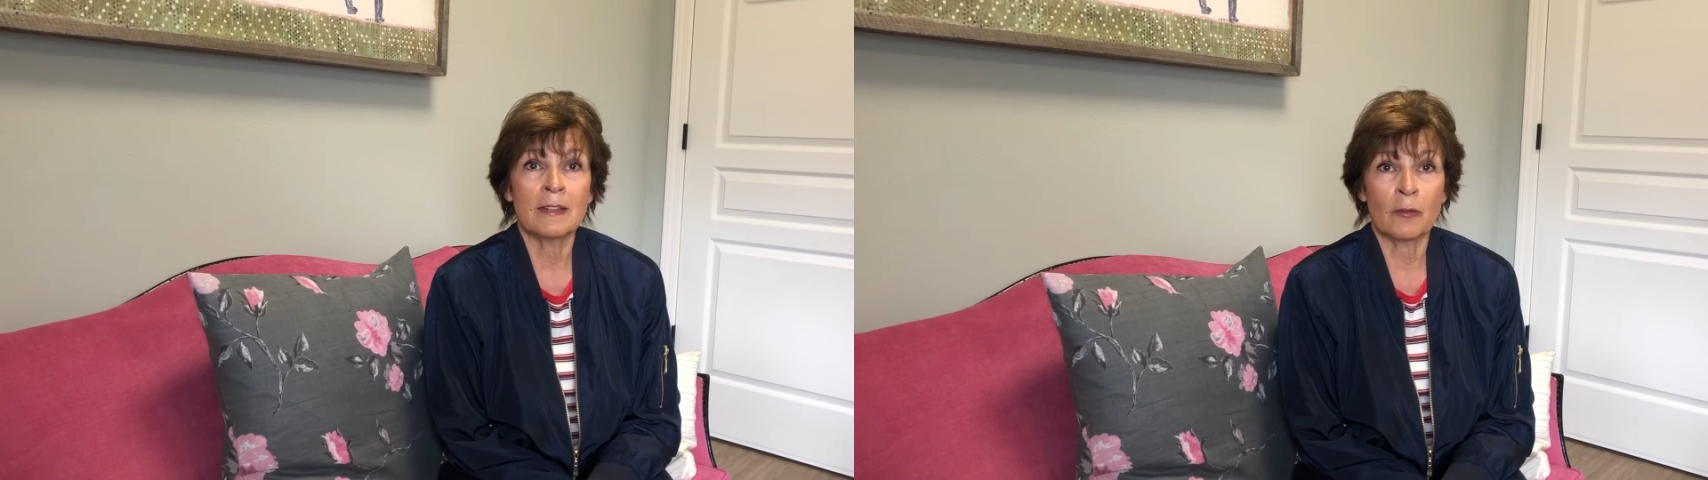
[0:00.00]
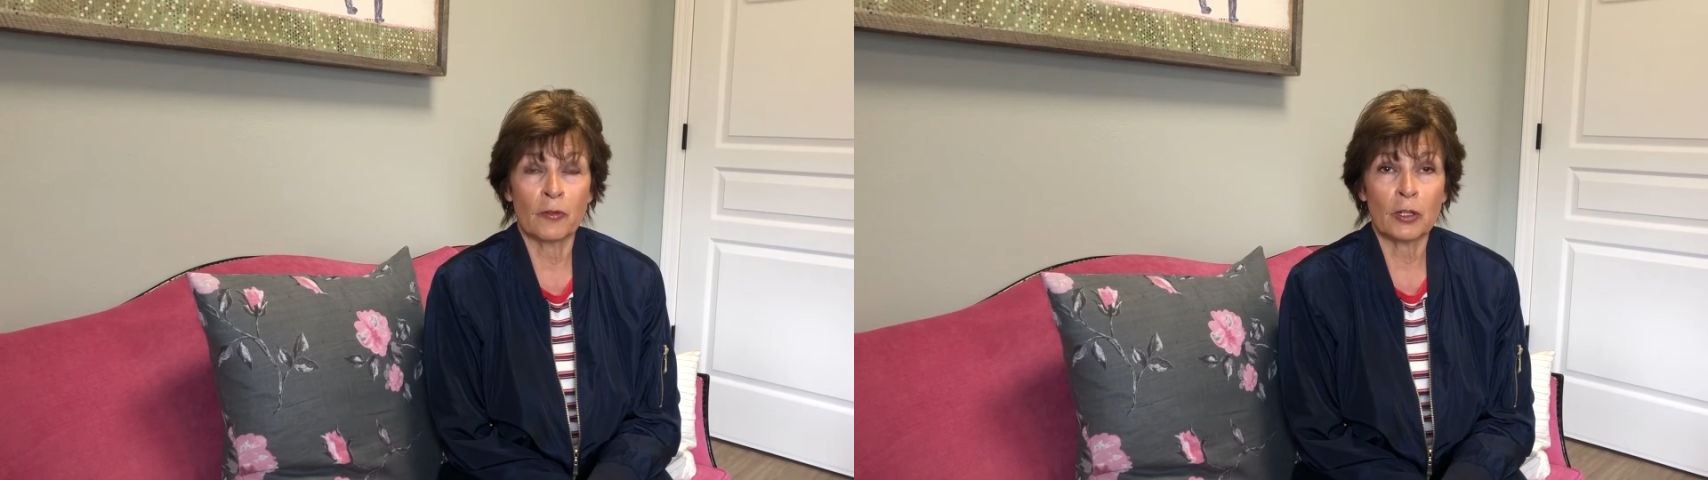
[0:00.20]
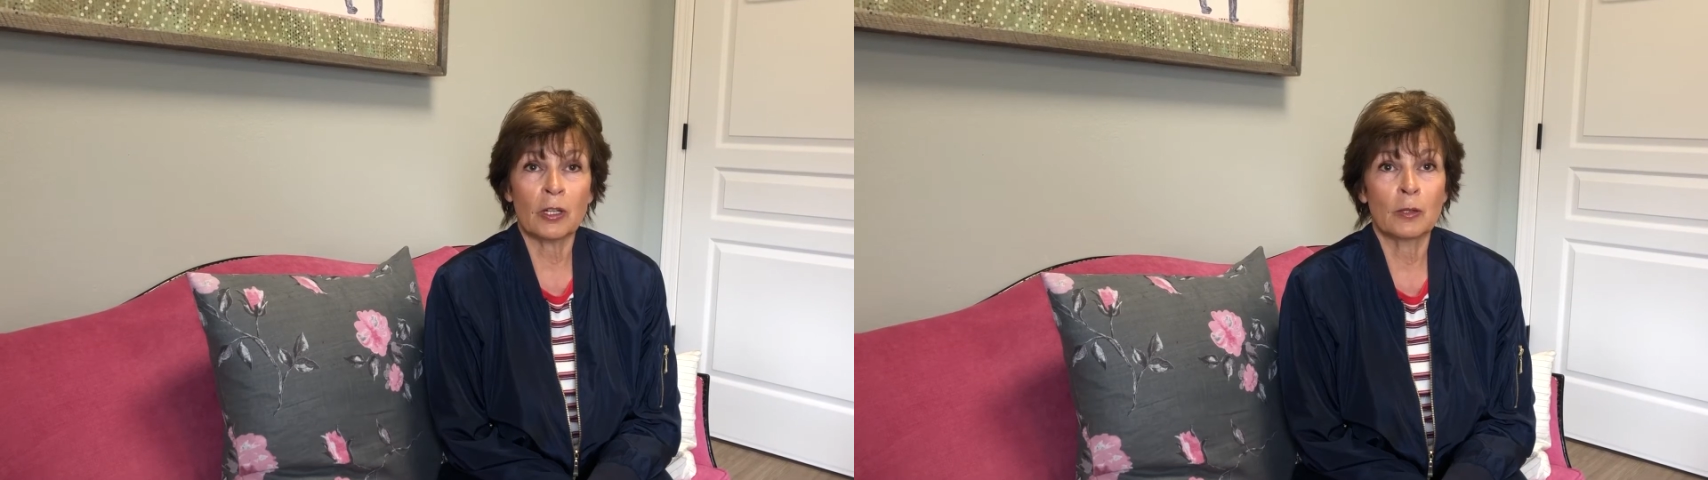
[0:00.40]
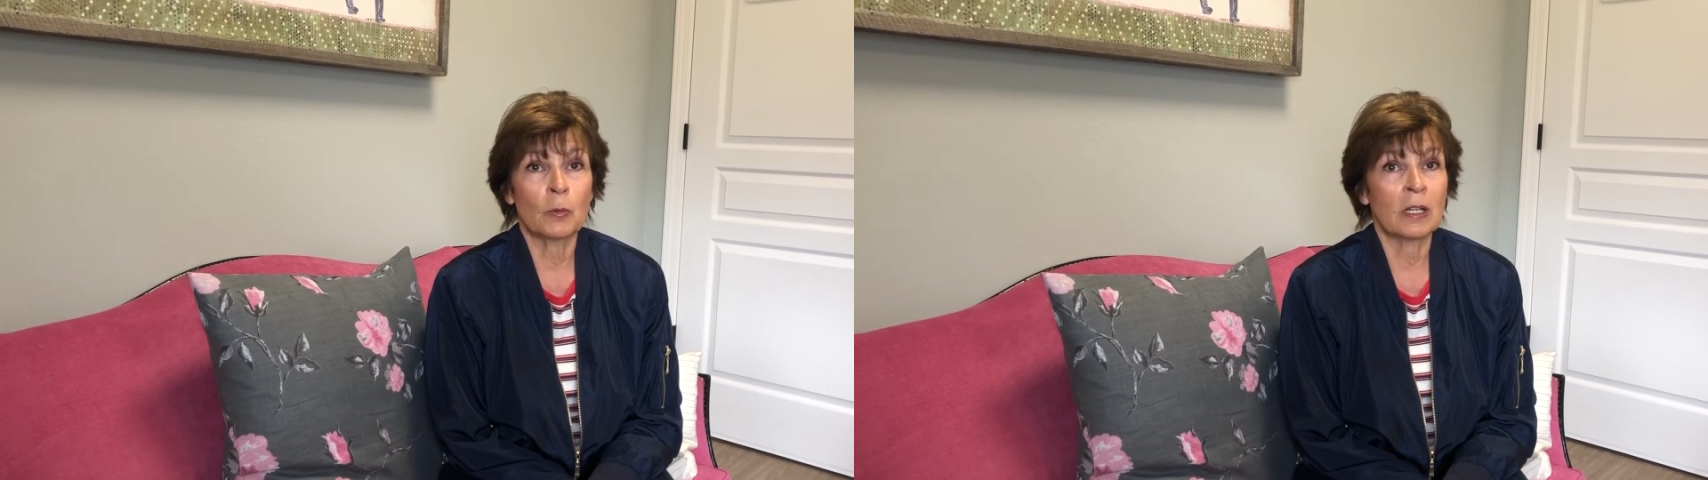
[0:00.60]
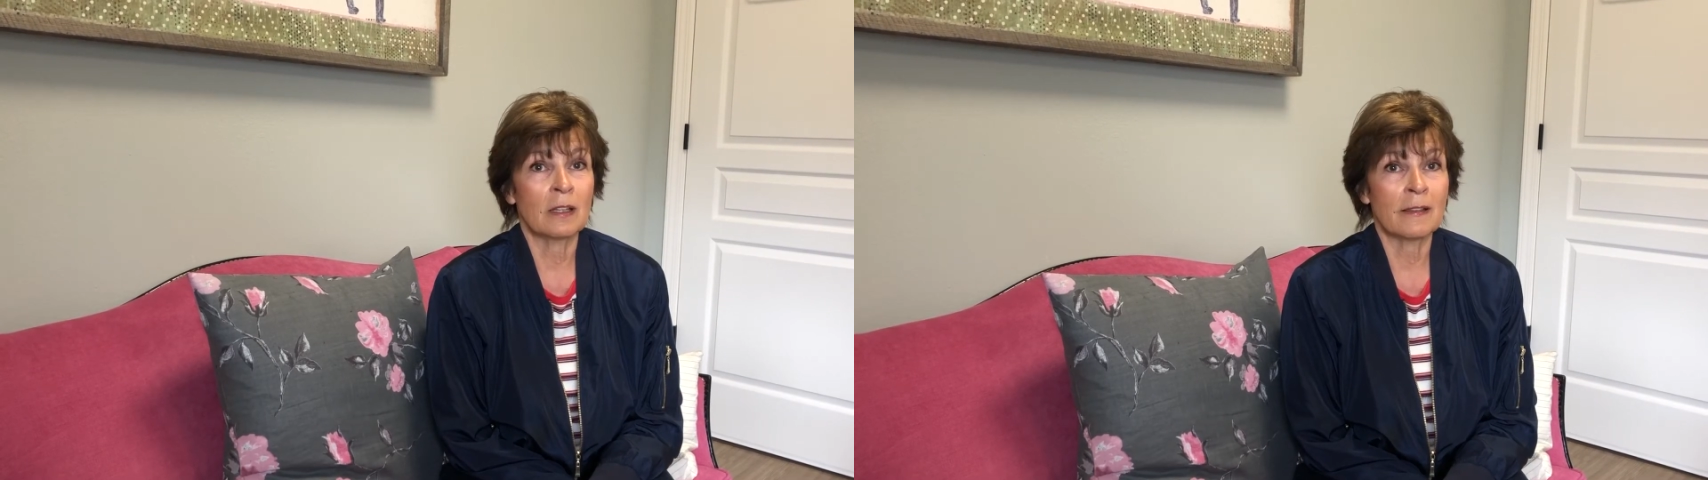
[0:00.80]
Denver and
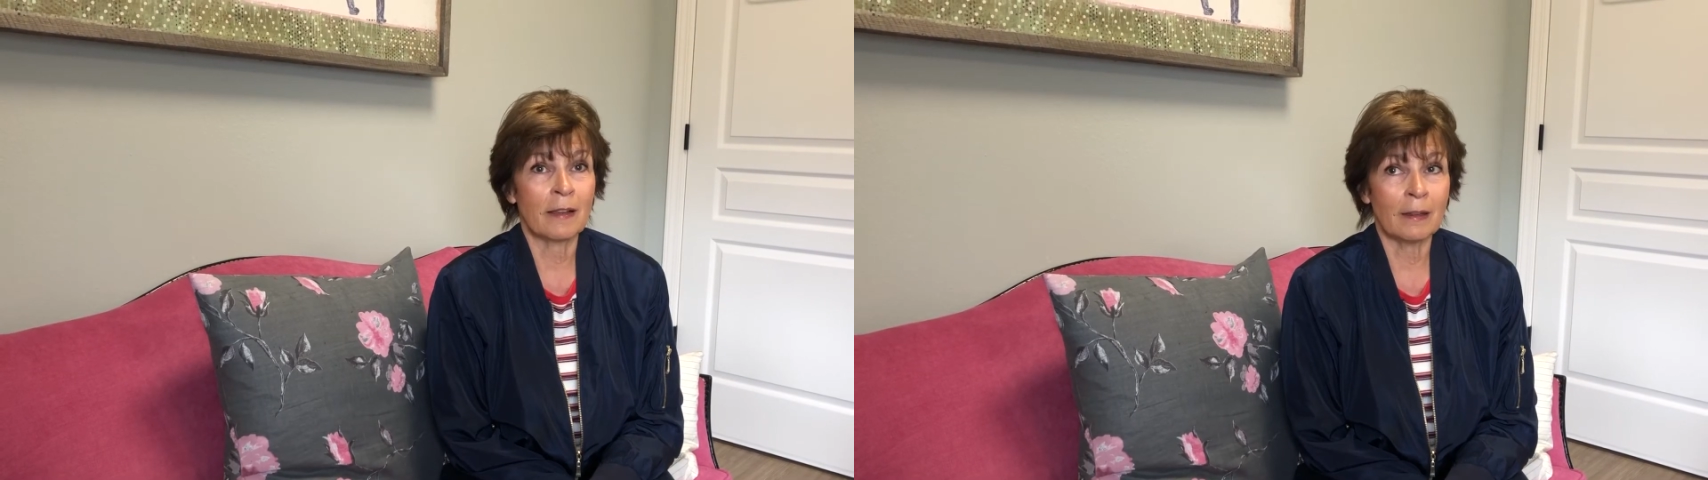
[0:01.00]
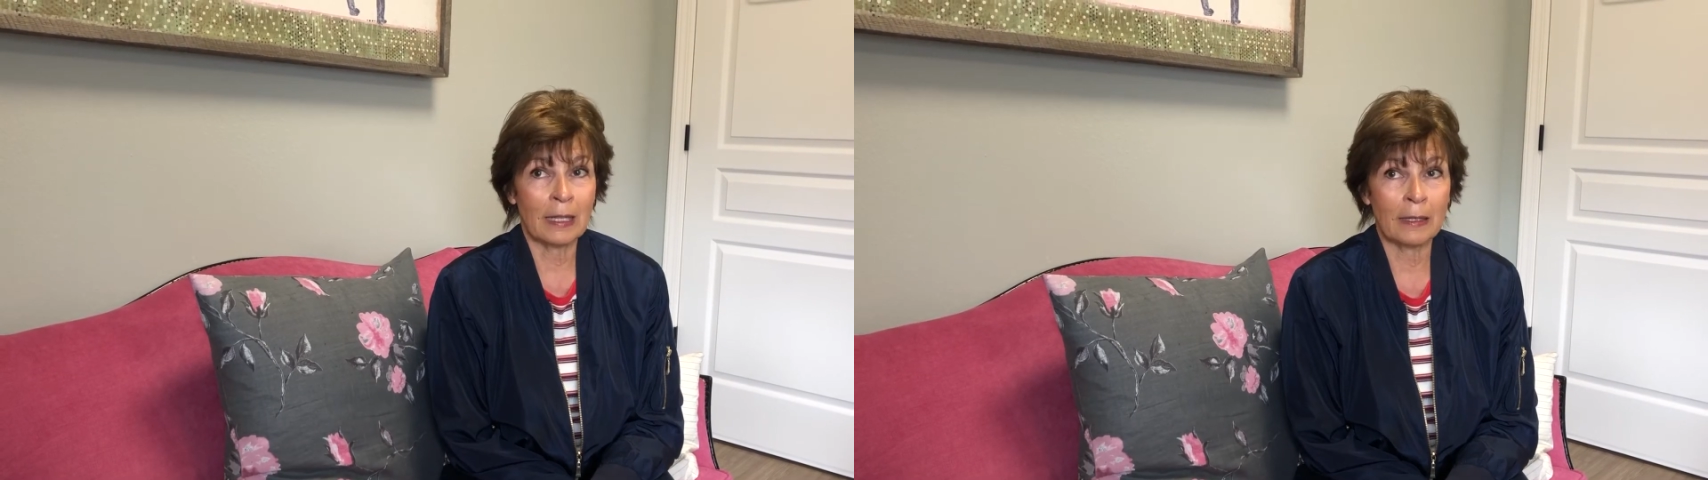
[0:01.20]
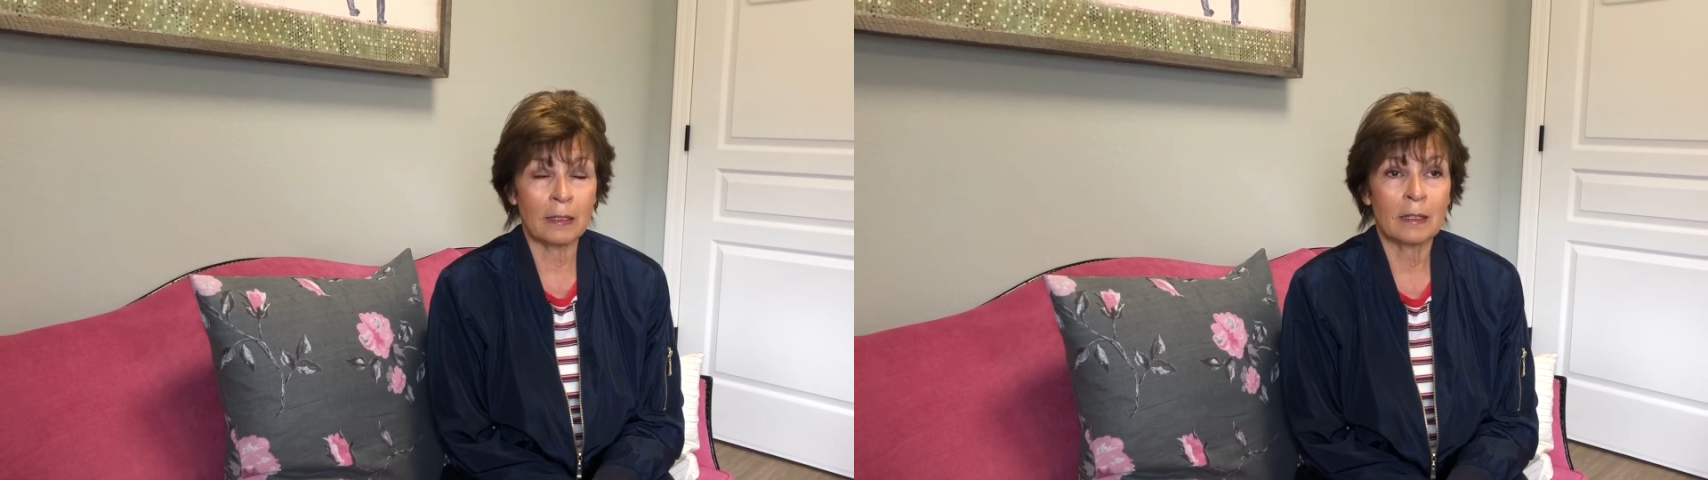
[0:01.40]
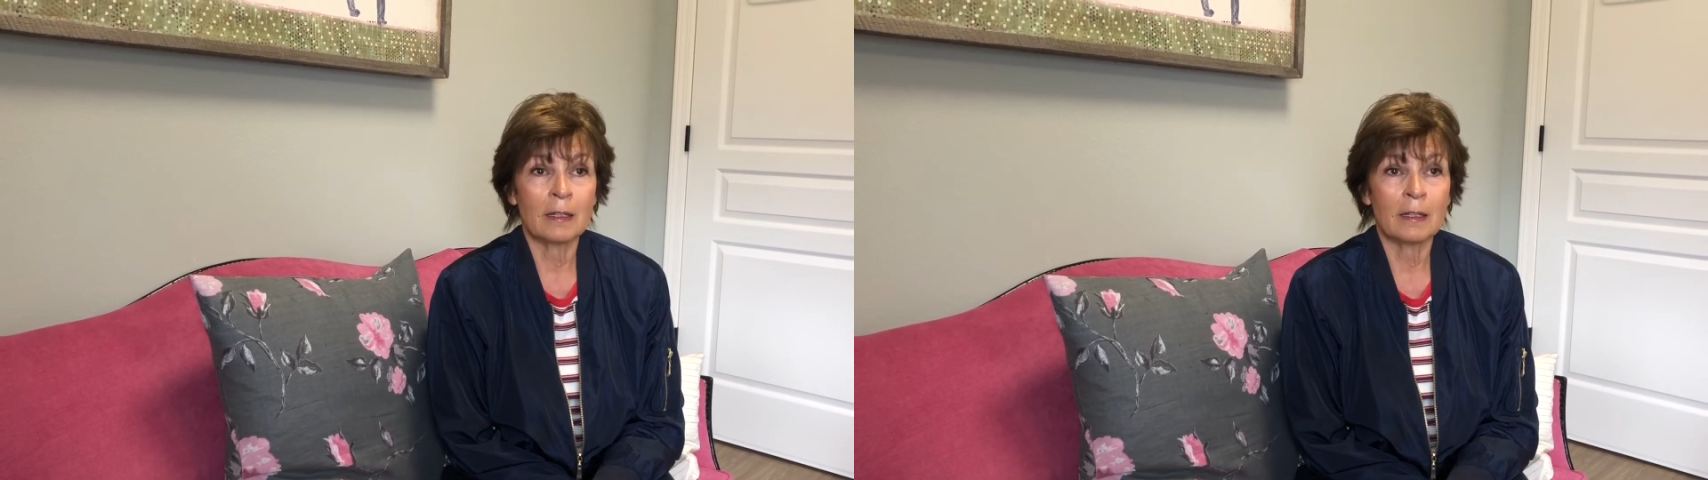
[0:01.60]
one in Salt Lake,